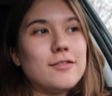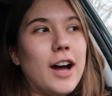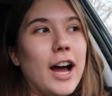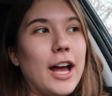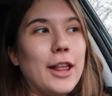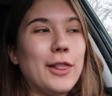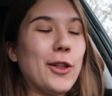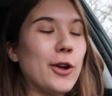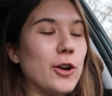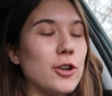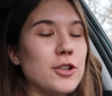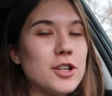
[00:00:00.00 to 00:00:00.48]

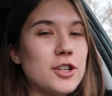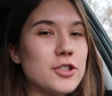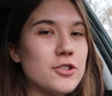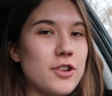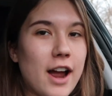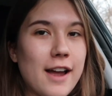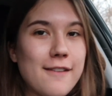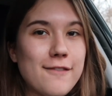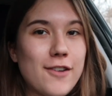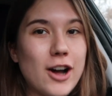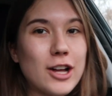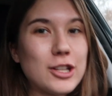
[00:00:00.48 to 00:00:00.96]
I learned to
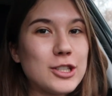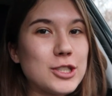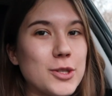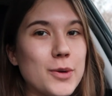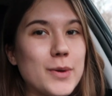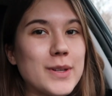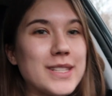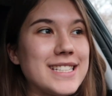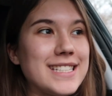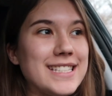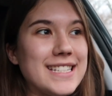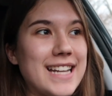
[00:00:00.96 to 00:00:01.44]
drive on.
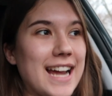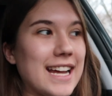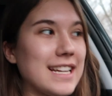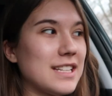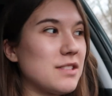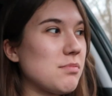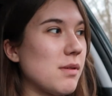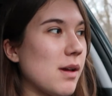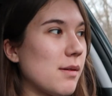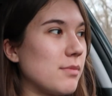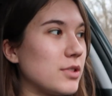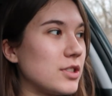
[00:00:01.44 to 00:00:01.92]
So it's
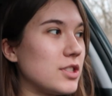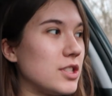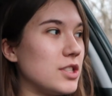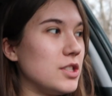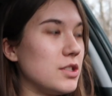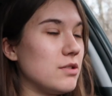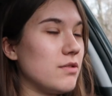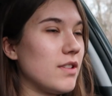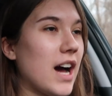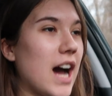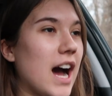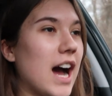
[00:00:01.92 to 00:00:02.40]
nice to be able to
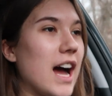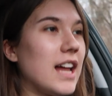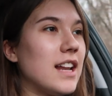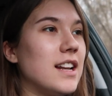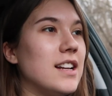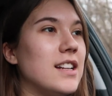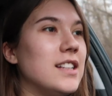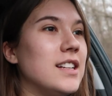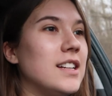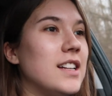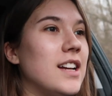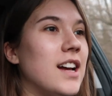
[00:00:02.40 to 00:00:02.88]
do that.
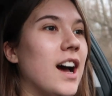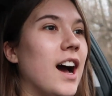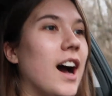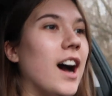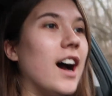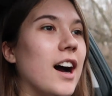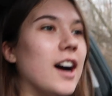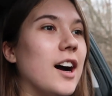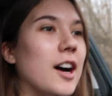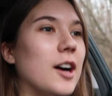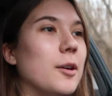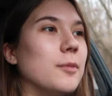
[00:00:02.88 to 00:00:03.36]

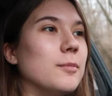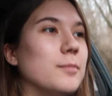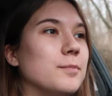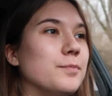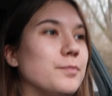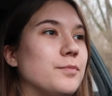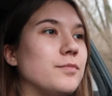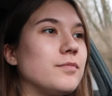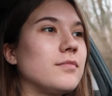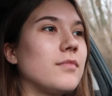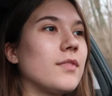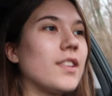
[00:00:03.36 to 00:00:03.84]

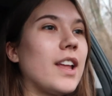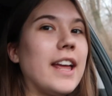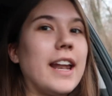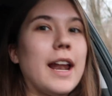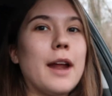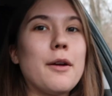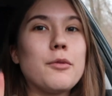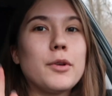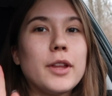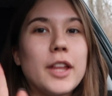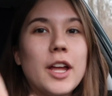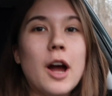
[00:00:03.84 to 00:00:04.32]
And
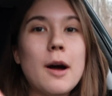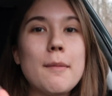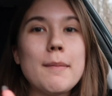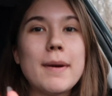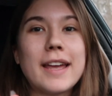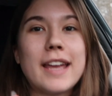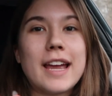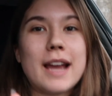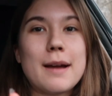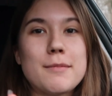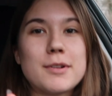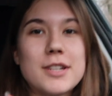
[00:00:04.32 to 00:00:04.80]
I really hope
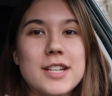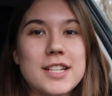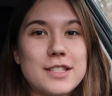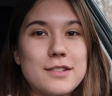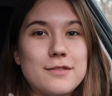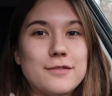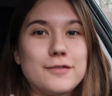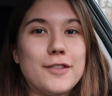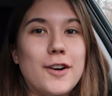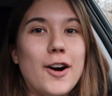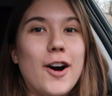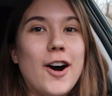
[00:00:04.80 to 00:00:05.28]
my camera
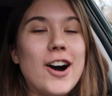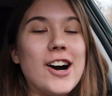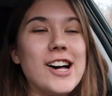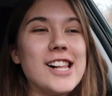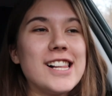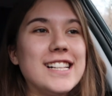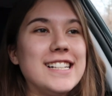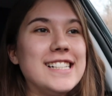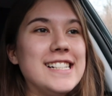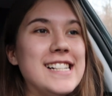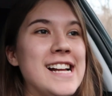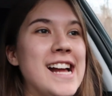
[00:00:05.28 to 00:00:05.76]
doesn't
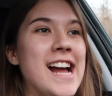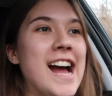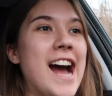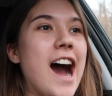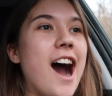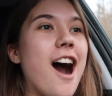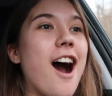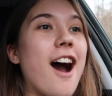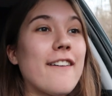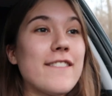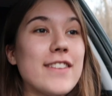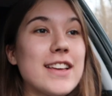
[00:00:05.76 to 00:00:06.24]
fall.
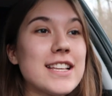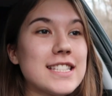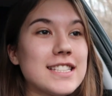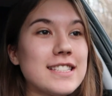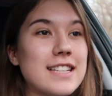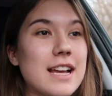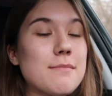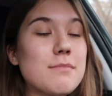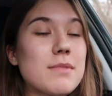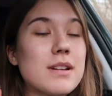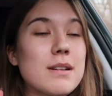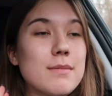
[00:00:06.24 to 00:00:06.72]

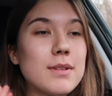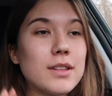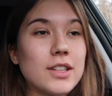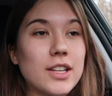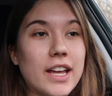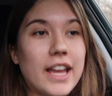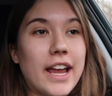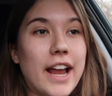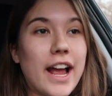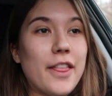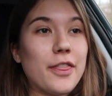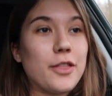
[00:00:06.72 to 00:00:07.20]
Obviously I'm going to be
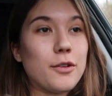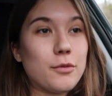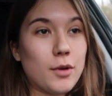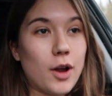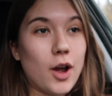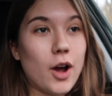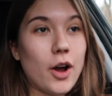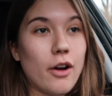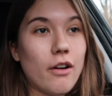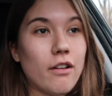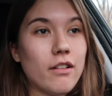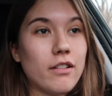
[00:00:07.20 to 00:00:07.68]
looking at the
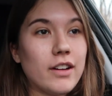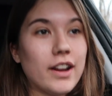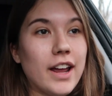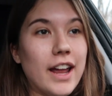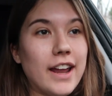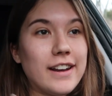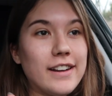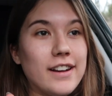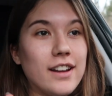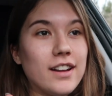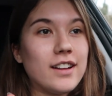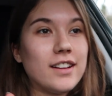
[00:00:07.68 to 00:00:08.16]
road
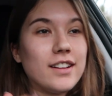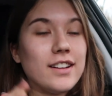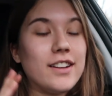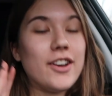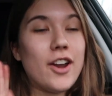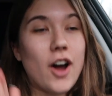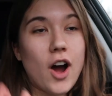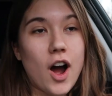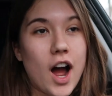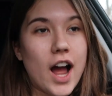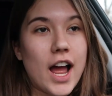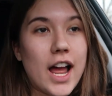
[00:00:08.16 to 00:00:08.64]
and
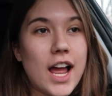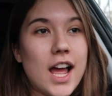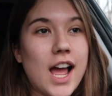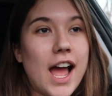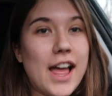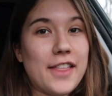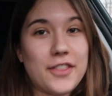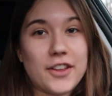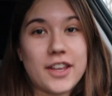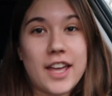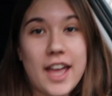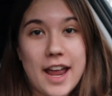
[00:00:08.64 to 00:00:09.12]
not
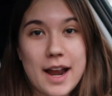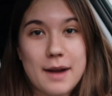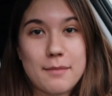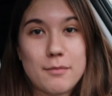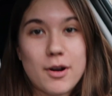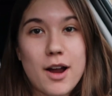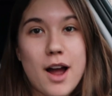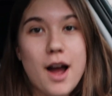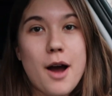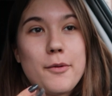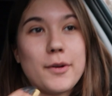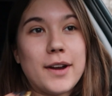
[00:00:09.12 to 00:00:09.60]
at the
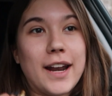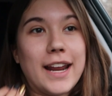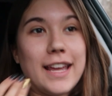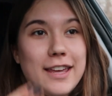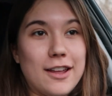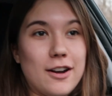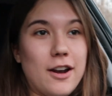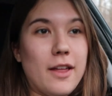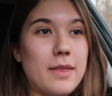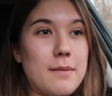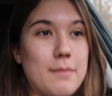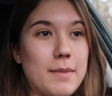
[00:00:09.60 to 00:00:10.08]
camera when I
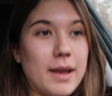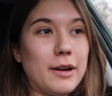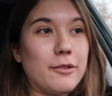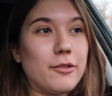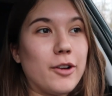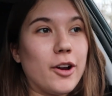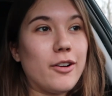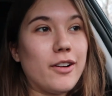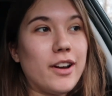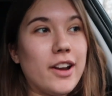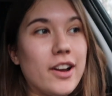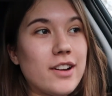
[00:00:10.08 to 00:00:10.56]
get on the main
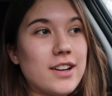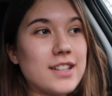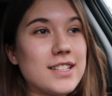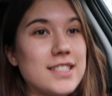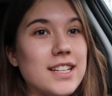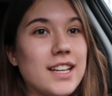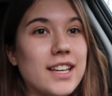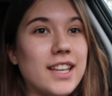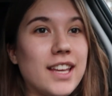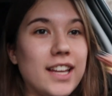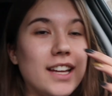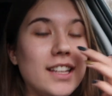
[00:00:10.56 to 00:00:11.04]
road here in a
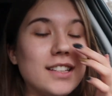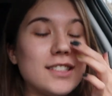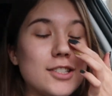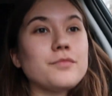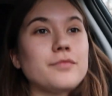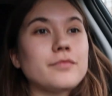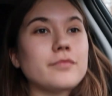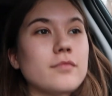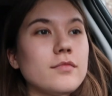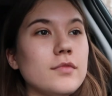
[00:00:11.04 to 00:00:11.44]
second.